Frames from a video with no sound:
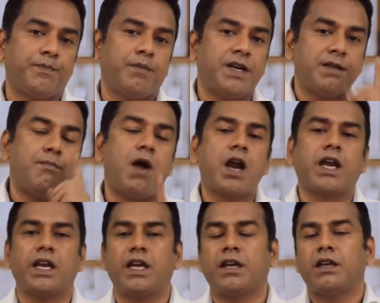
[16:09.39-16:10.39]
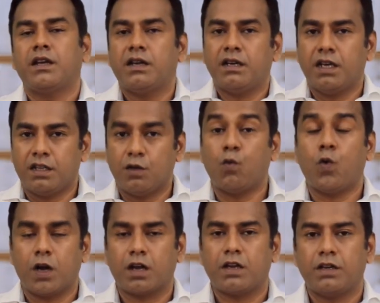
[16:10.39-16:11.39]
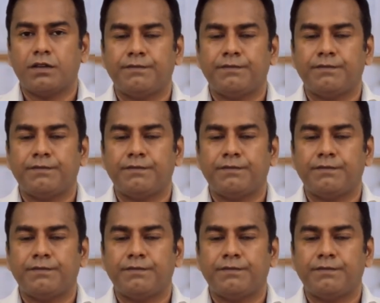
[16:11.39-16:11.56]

but the marketing did the work.